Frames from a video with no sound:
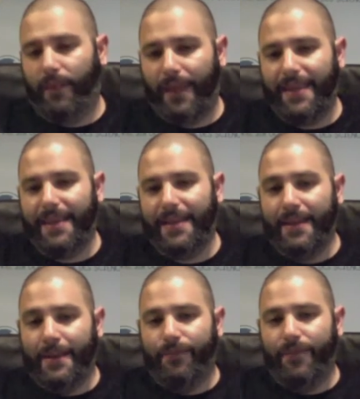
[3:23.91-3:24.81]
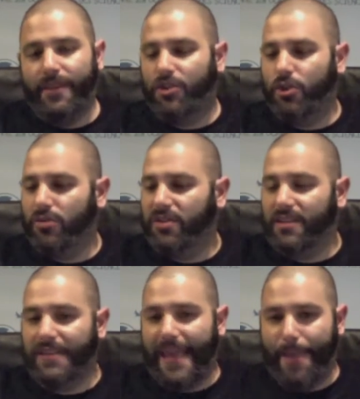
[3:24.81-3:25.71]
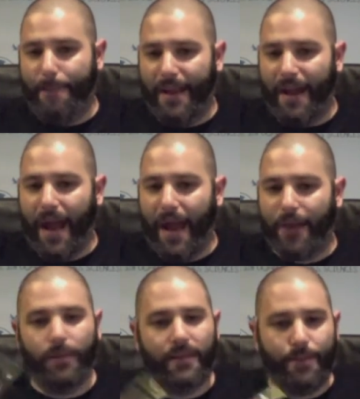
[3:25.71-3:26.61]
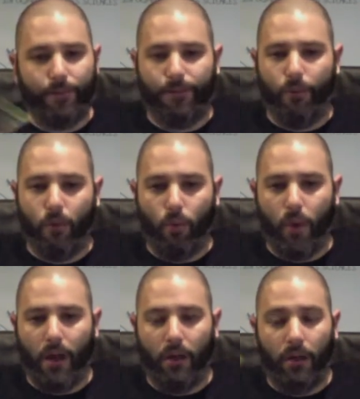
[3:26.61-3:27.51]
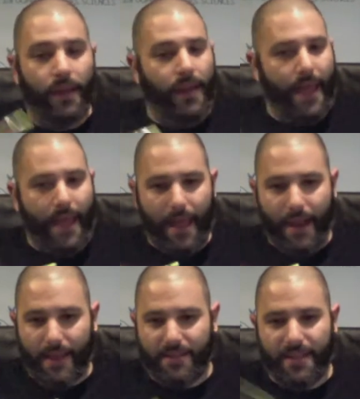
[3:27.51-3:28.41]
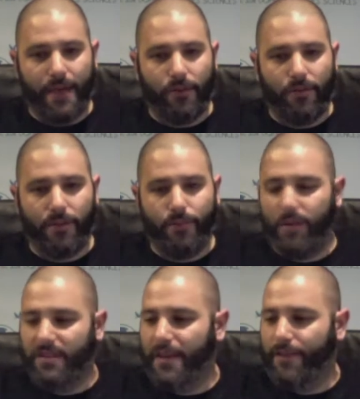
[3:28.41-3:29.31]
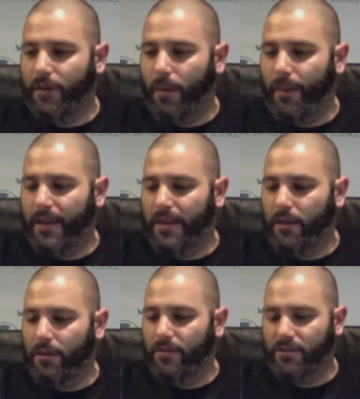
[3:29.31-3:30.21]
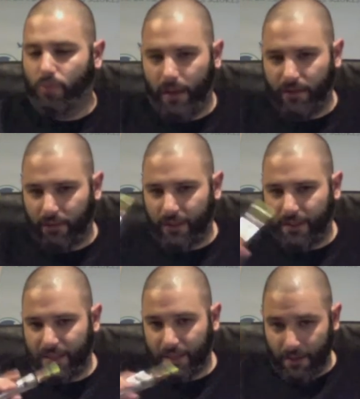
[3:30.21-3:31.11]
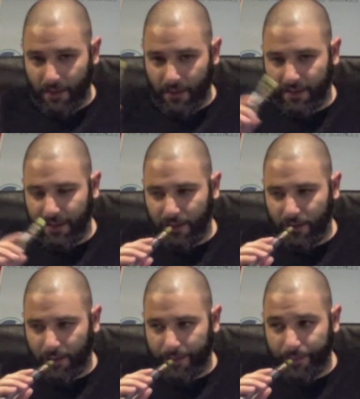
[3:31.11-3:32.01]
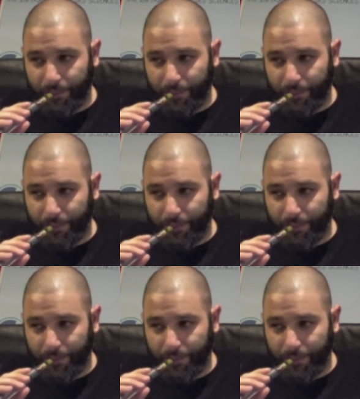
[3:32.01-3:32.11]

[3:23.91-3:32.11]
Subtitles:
I'm liking these juices a bit higher, but they perform well at a standard 3.7 on my egos as well. So let's take a toot here.